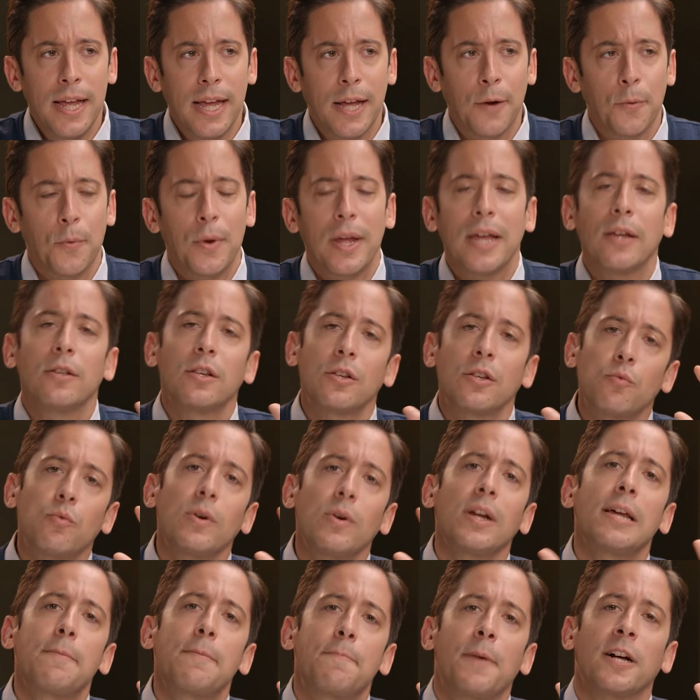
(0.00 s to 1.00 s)
It,
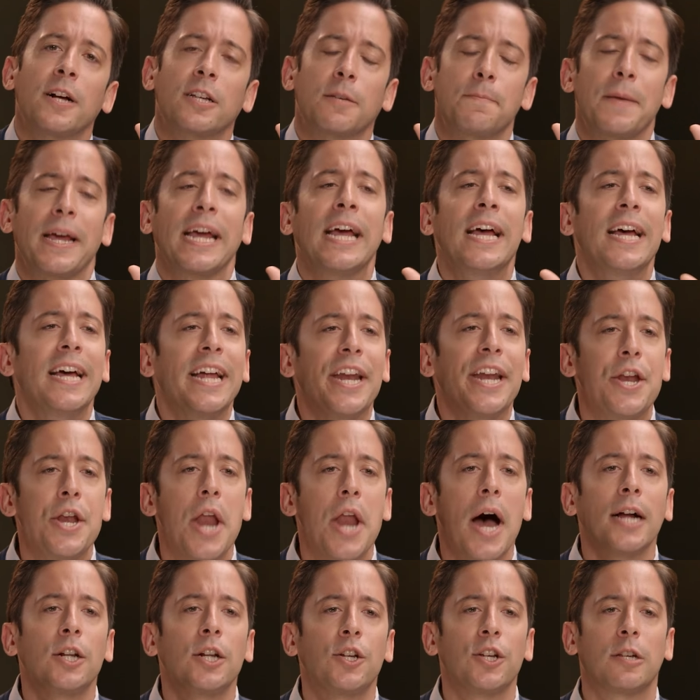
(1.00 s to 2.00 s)
really bugs me.
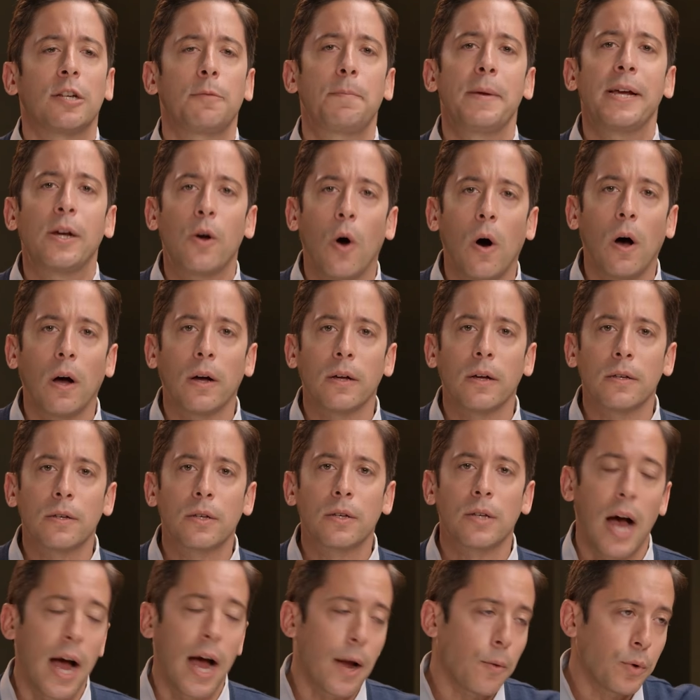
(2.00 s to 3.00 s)
Not just
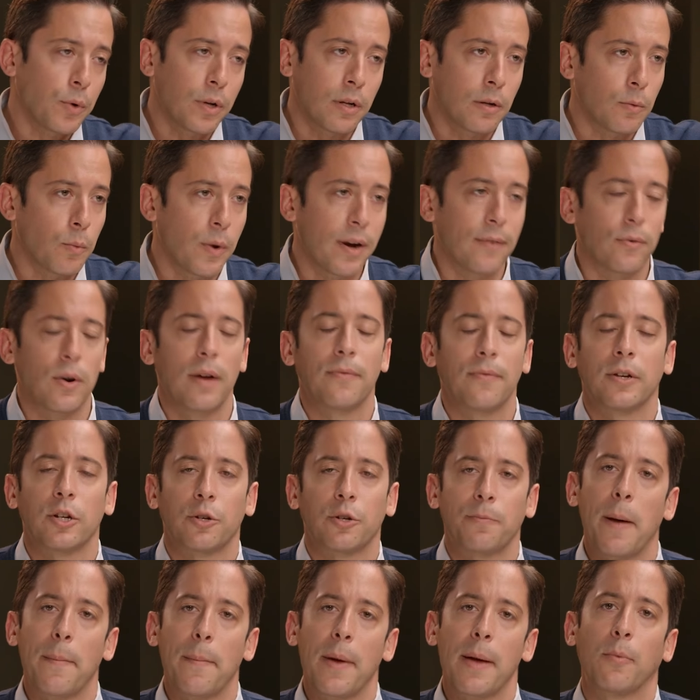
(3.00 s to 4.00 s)
because I will, whenever I
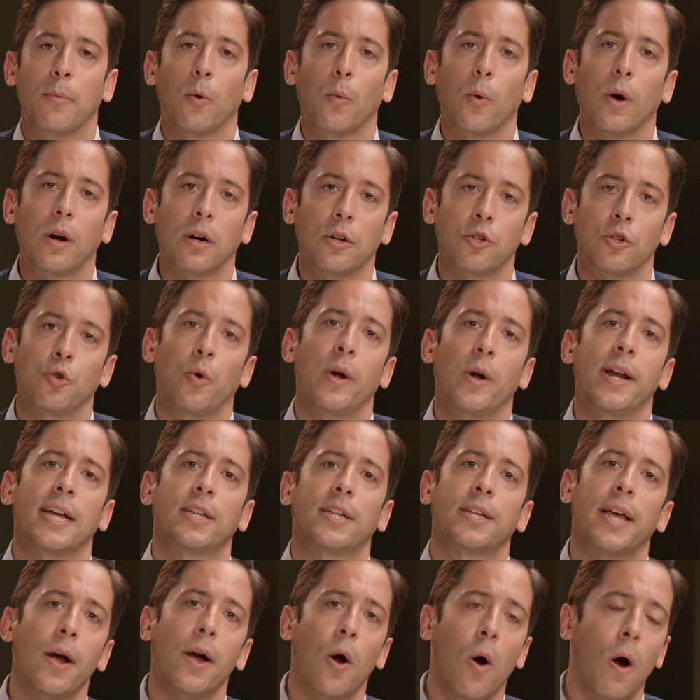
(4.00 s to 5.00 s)
finish my paperwork, I'll join
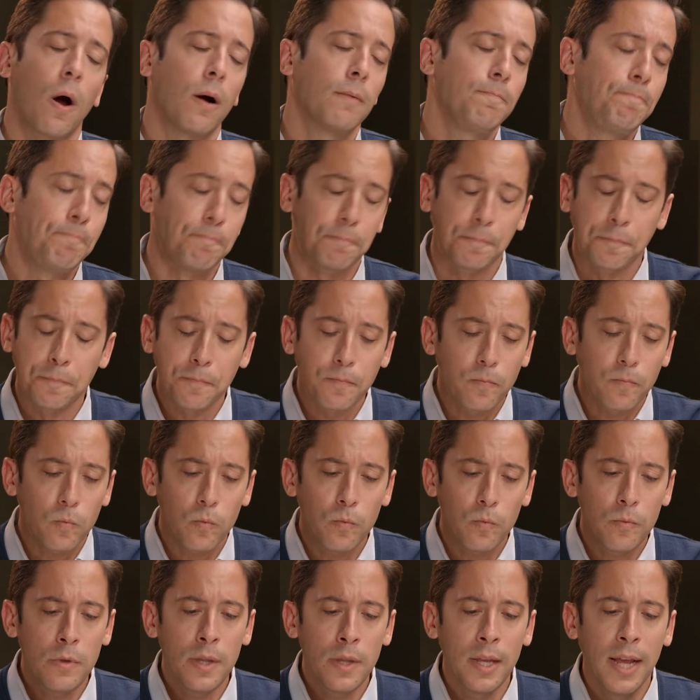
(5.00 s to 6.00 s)
SAR.
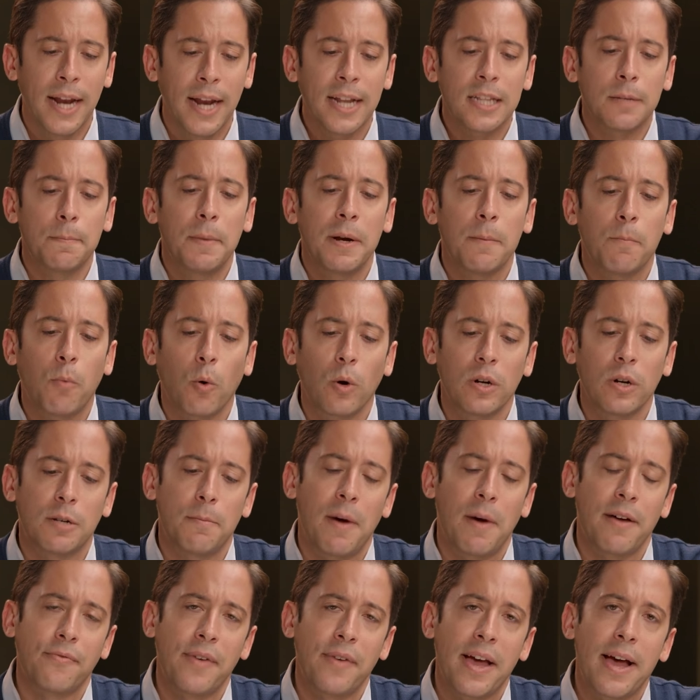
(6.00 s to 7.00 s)
And that's been important to
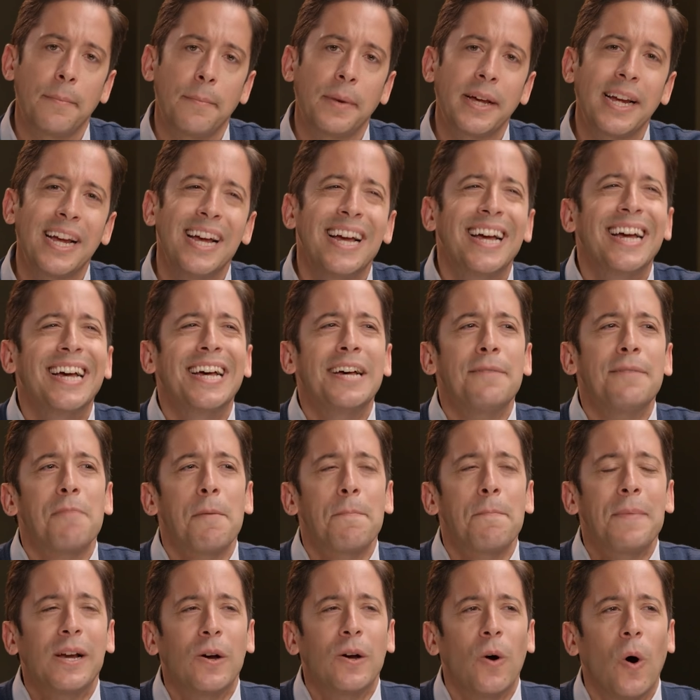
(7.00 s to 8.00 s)
my family,
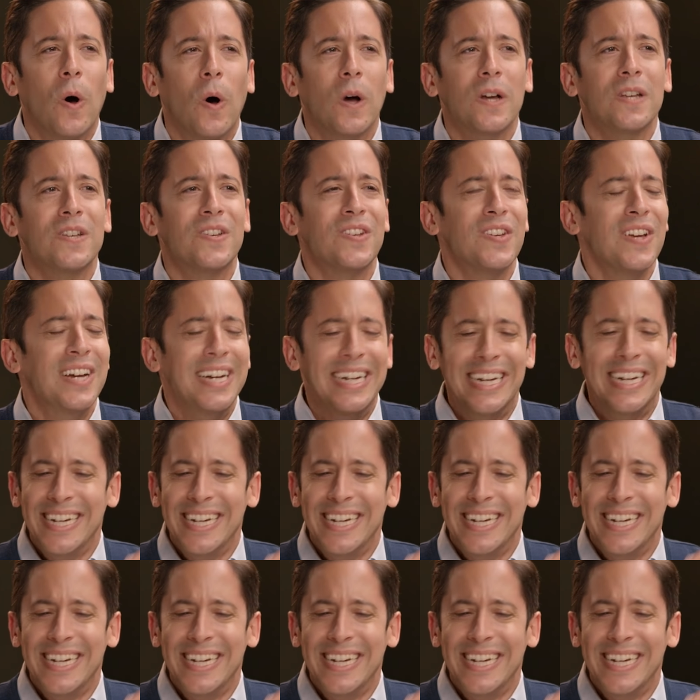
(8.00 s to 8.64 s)
but because